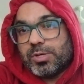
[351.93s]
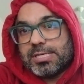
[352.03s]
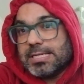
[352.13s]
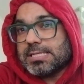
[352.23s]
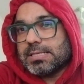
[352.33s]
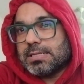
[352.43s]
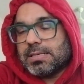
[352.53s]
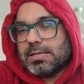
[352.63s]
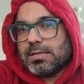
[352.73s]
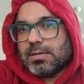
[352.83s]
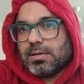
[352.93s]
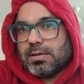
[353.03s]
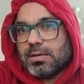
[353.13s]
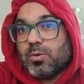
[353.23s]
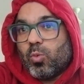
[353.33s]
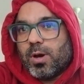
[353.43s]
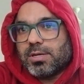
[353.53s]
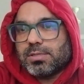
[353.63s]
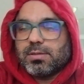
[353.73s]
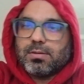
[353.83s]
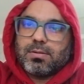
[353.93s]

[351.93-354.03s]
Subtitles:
which is what?